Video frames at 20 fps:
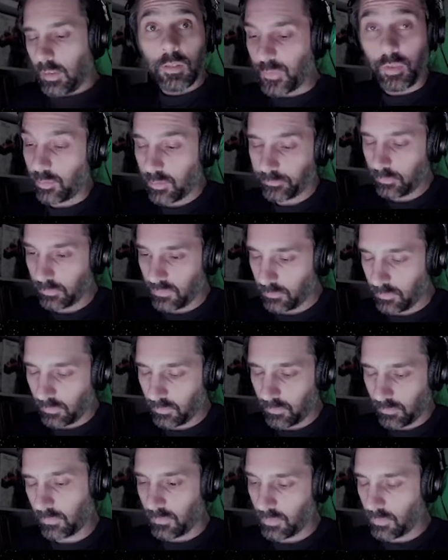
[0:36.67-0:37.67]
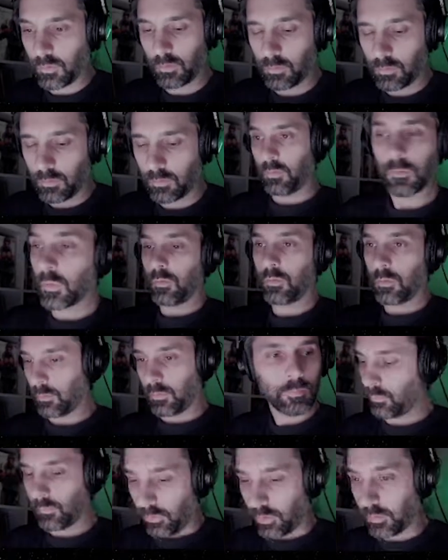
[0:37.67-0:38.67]
awesome album.
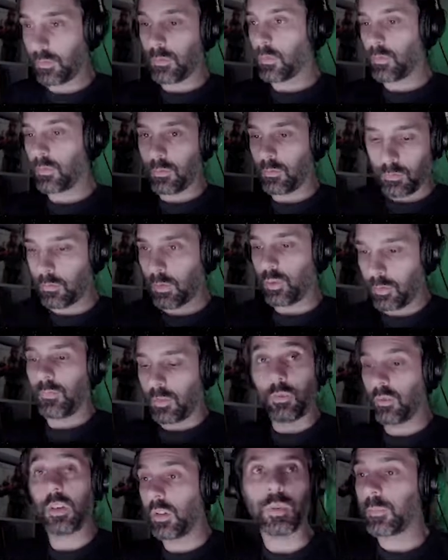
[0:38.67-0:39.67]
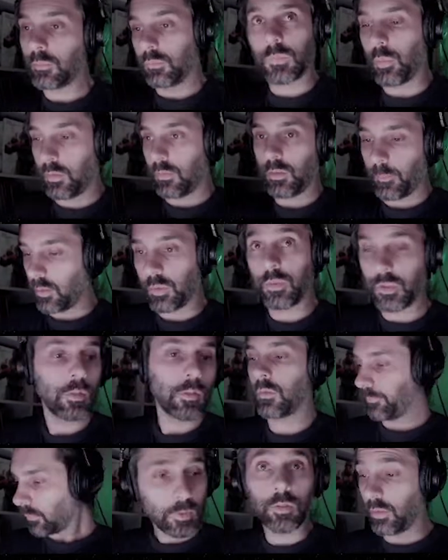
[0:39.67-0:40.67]
Every kind of metalhead pretty much knows
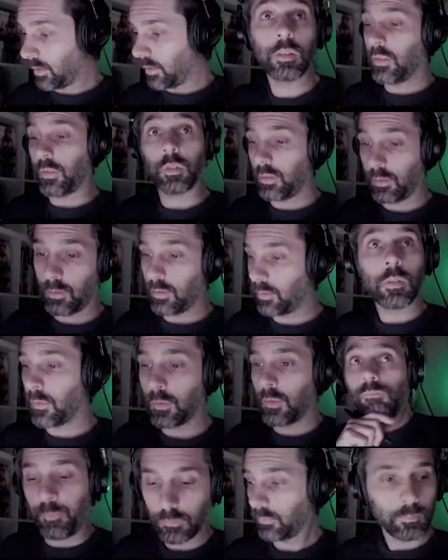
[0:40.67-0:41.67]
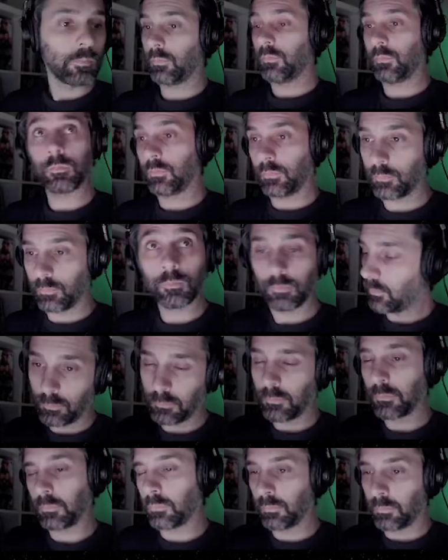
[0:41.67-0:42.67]
it. It's one of those
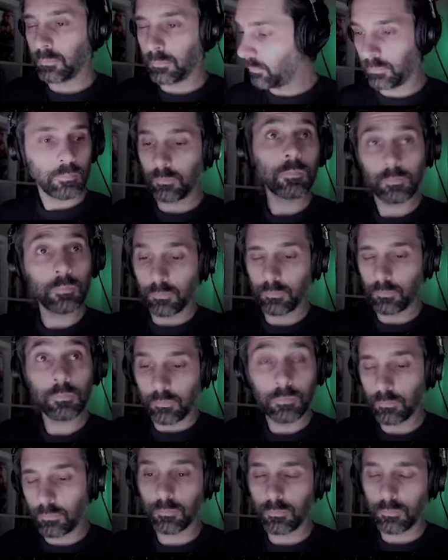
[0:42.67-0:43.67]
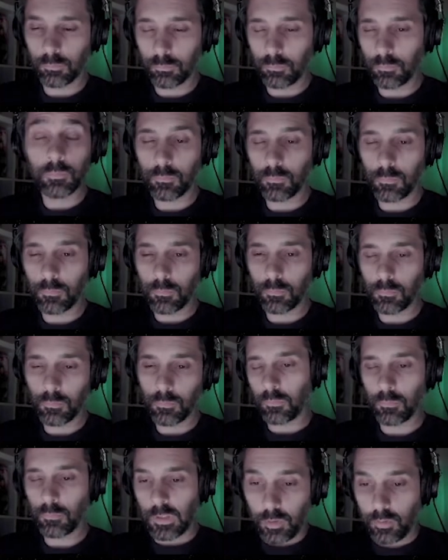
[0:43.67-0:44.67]
classic ones that sort of game changers.
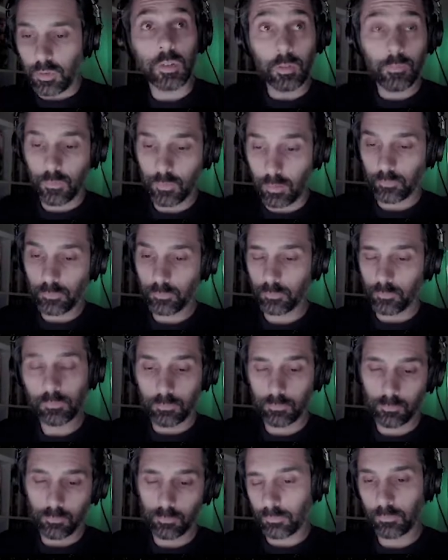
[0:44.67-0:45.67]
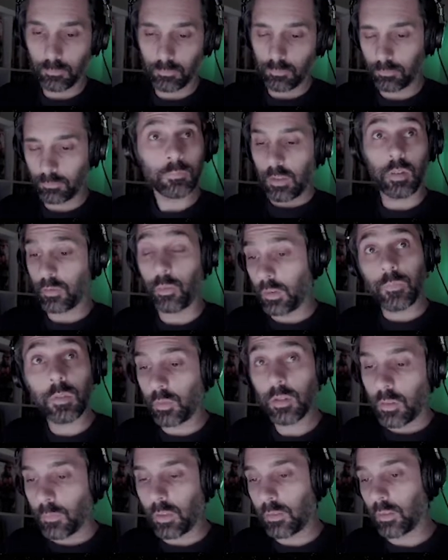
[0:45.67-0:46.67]
And of
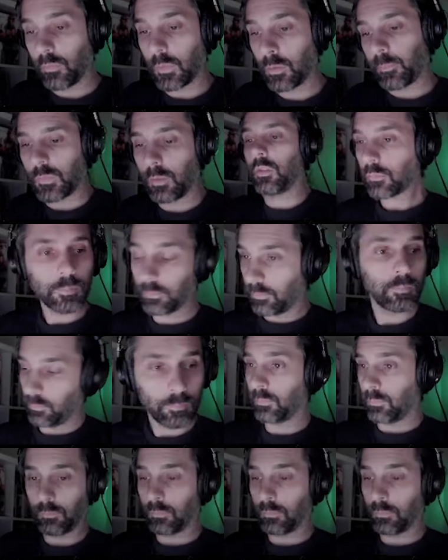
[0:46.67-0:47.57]
course we know the cover